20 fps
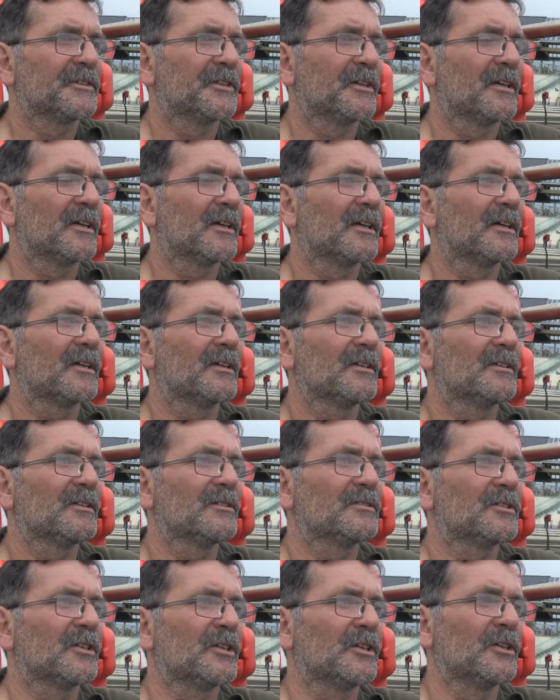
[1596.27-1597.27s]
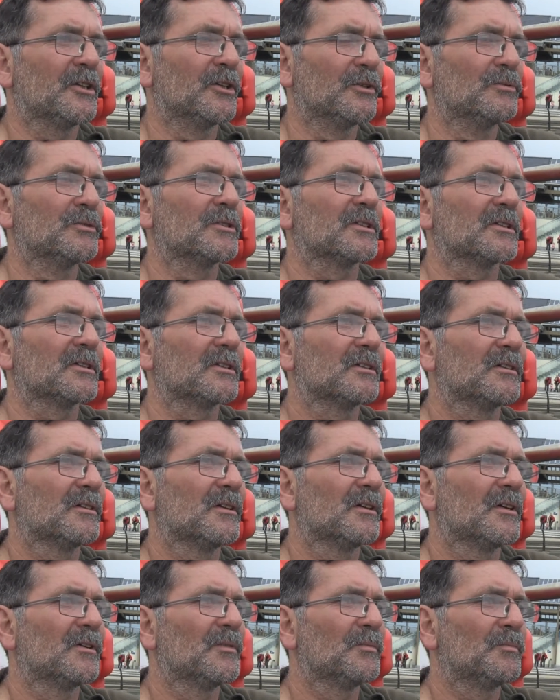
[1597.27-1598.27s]
to use it
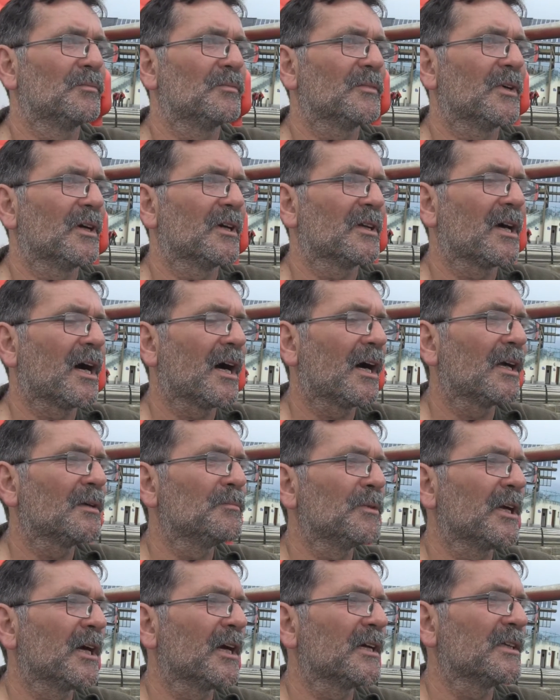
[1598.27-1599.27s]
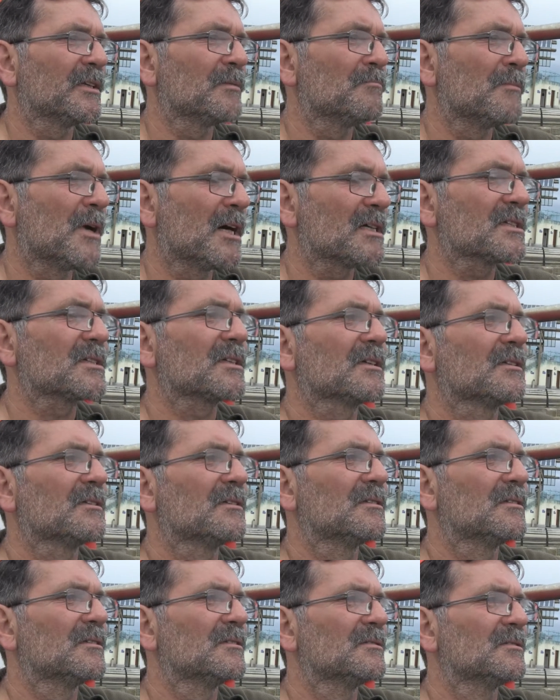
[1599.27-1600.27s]
and hide behind a mask
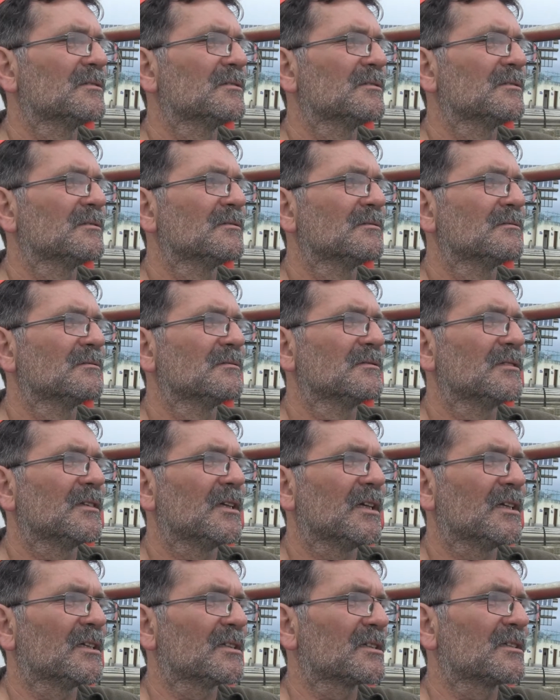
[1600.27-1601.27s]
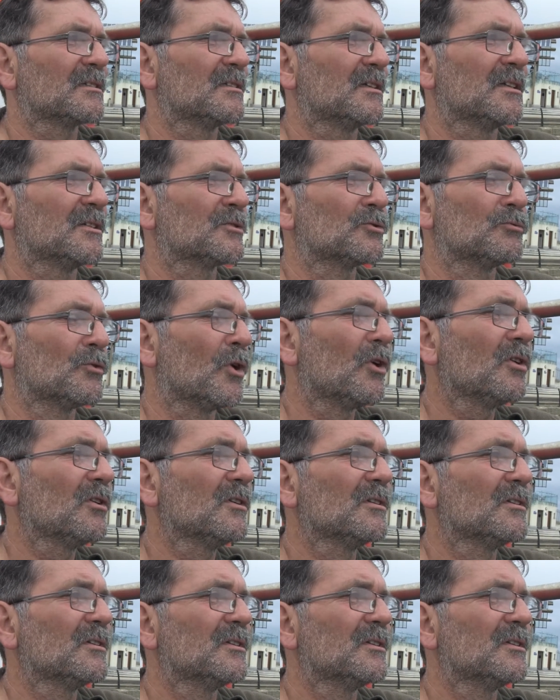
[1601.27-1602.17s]
is wrong.